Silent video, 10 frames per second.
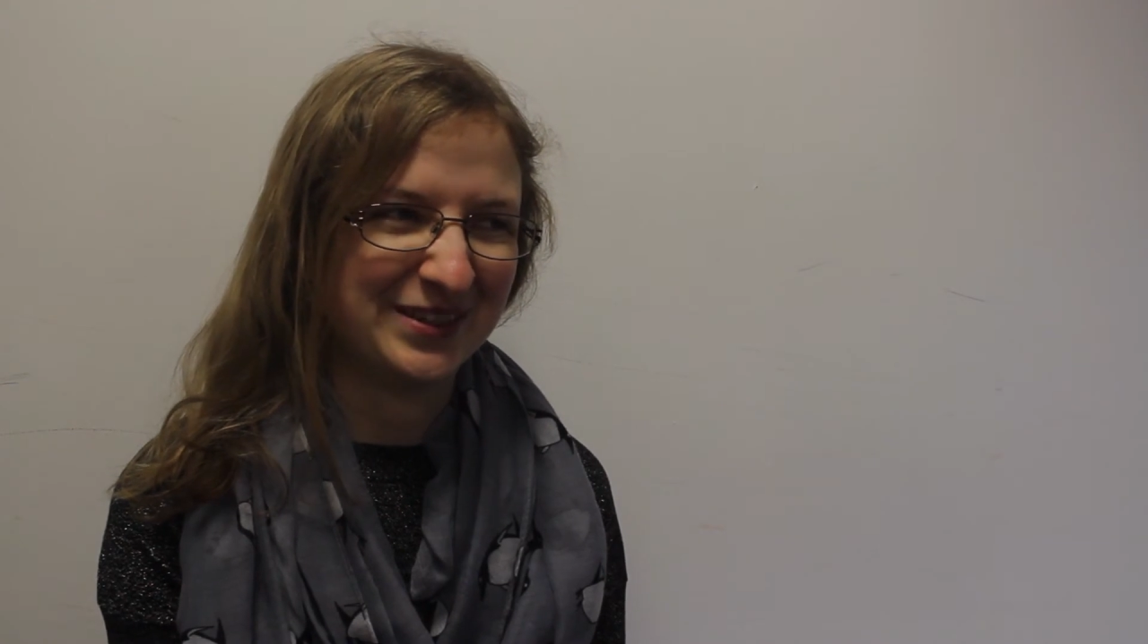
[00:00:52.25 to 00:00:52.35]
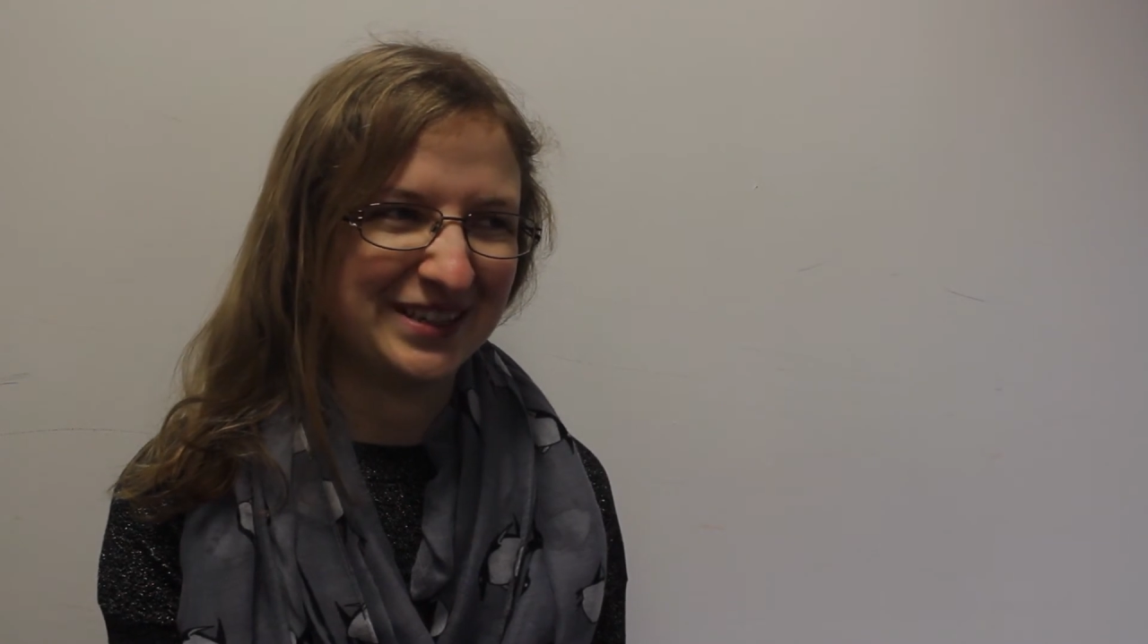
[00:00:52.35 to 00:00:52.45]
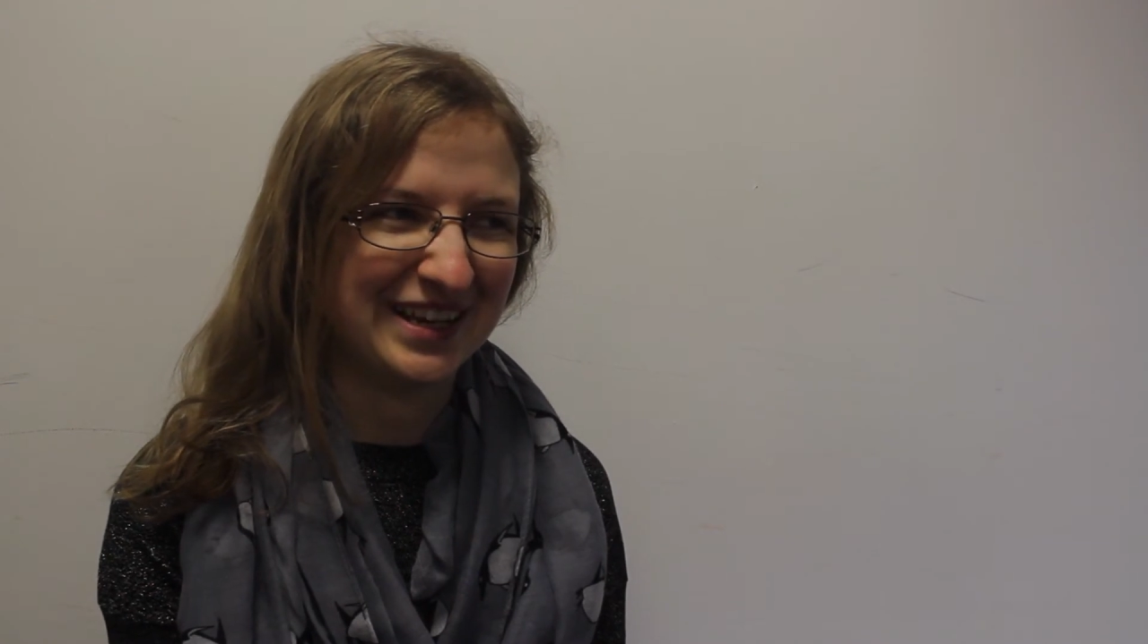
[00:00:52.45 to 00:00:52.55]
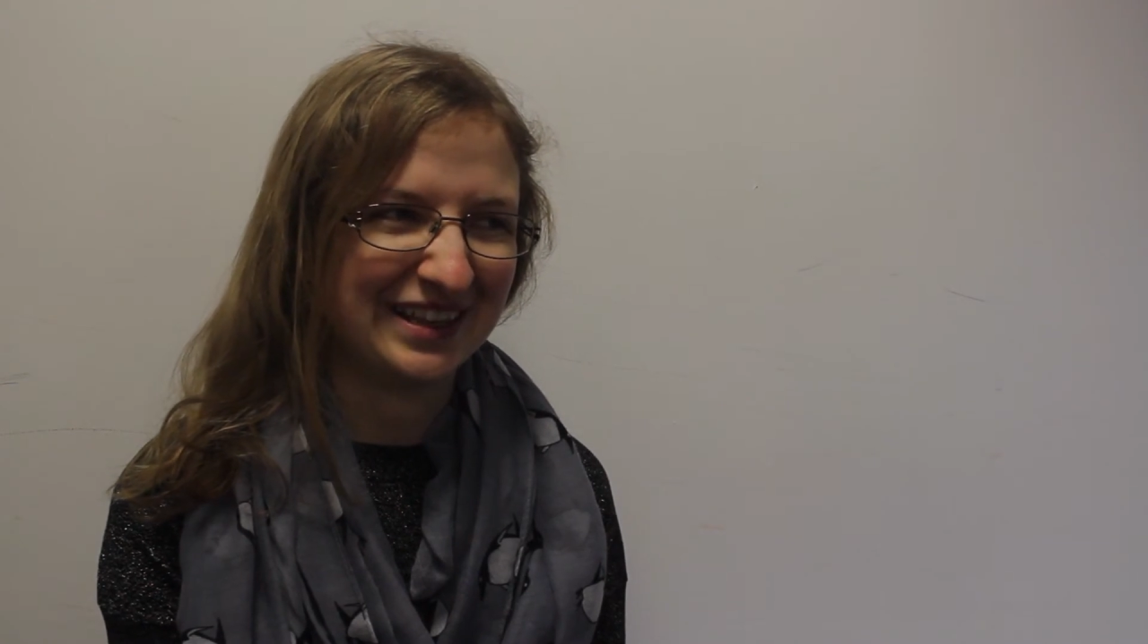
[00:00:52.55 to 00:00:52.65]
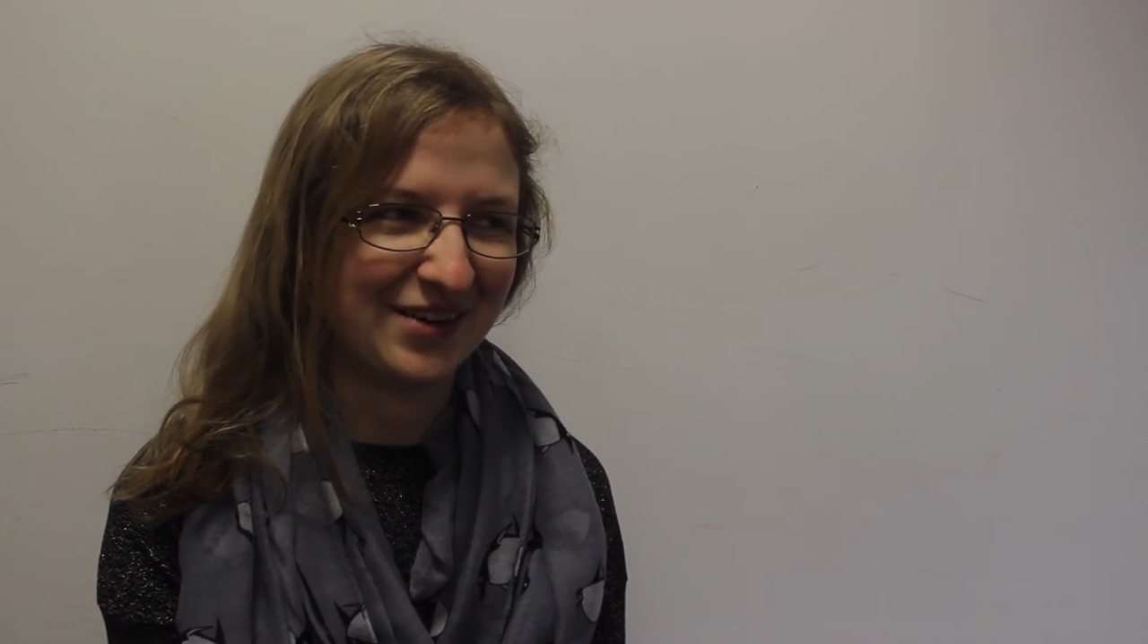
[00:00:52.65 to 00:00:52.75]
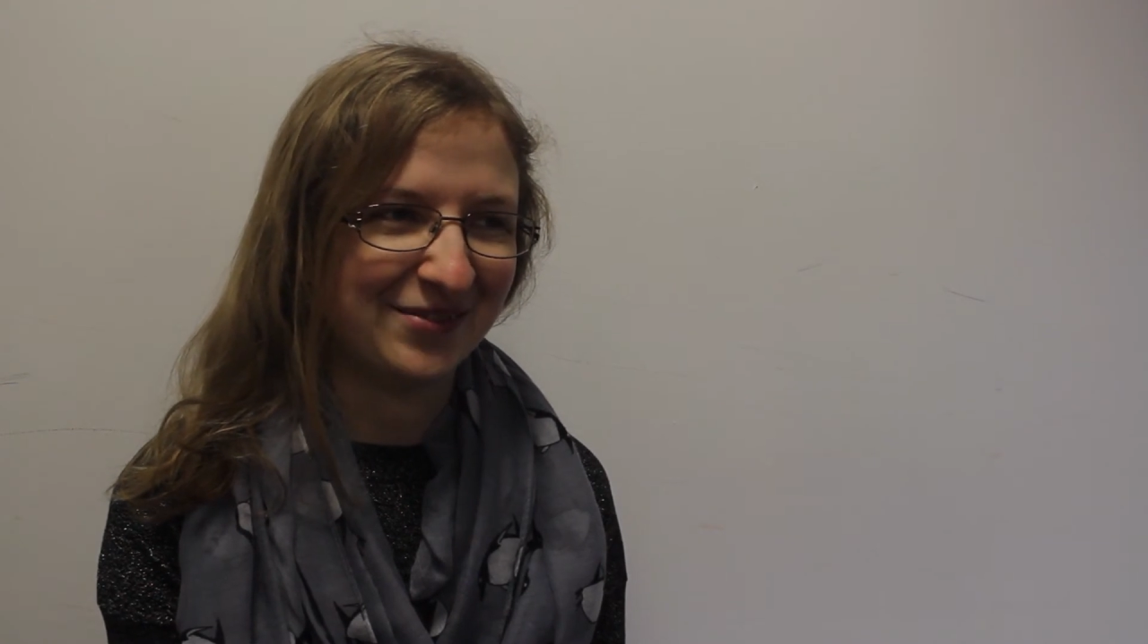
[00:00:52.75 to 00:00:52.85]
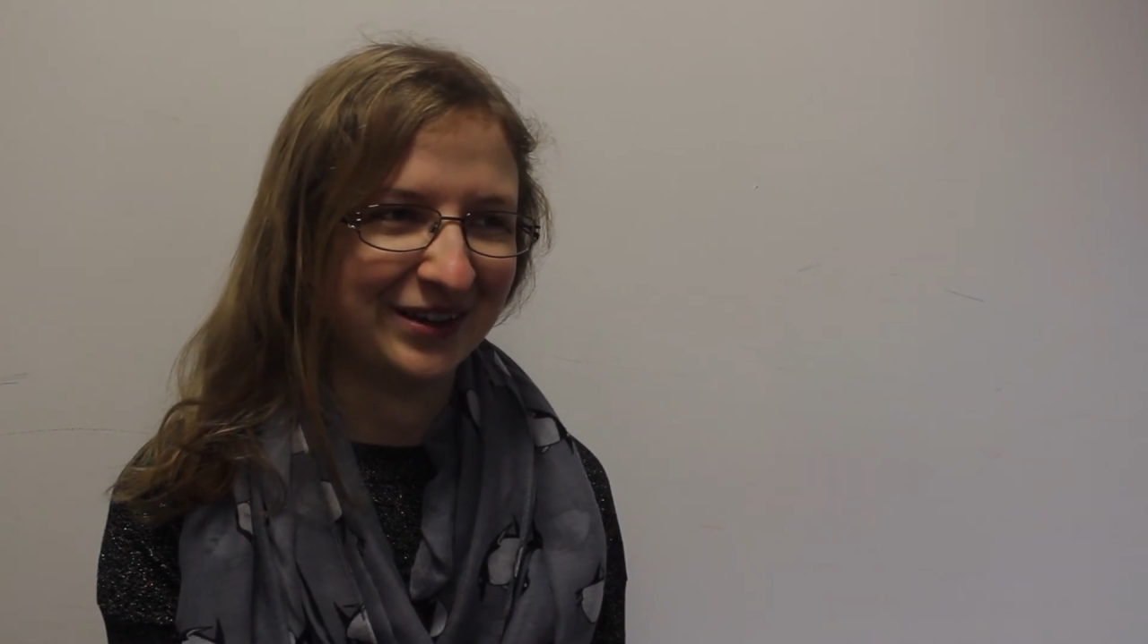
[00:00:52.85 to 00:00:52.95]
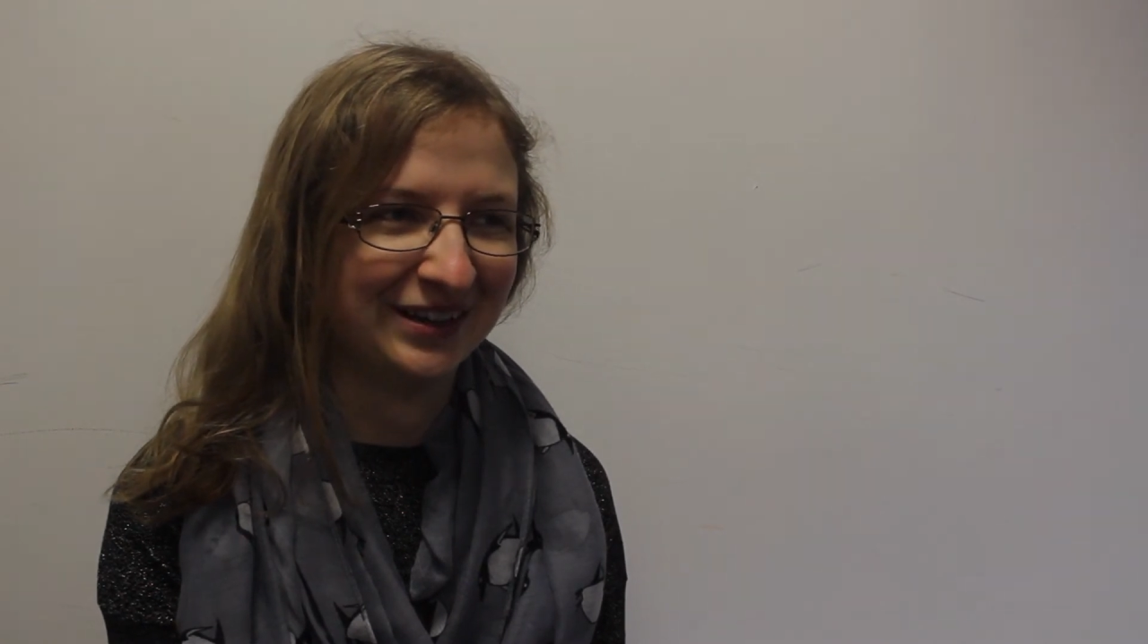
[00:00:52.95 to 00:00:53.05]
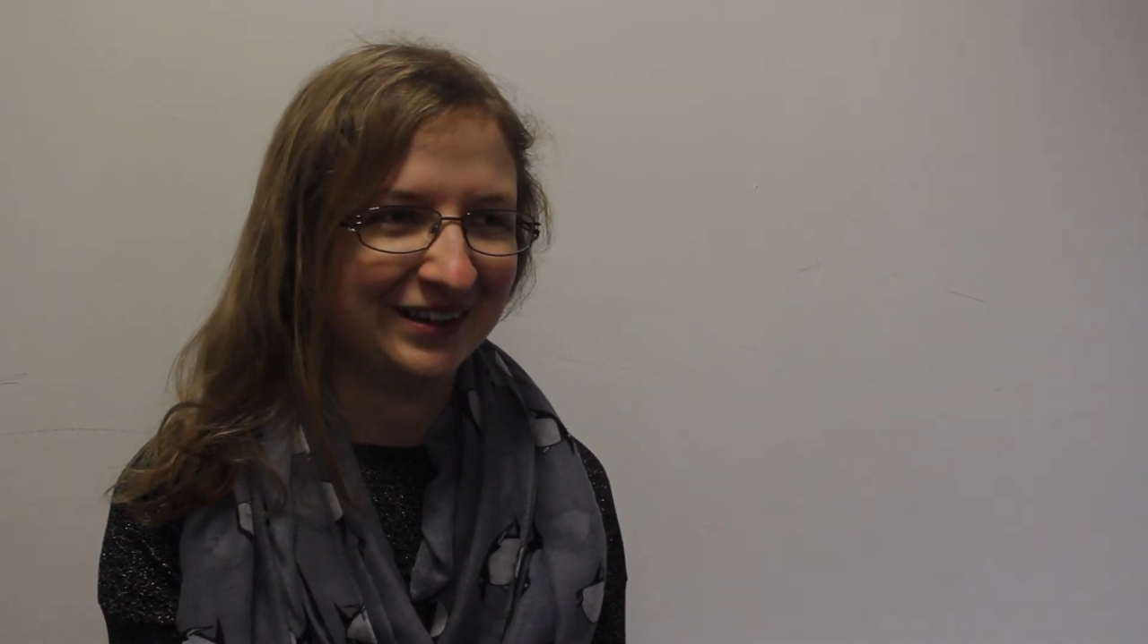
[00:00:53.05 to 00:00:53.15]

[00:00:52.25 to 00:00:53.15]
to seeing that one.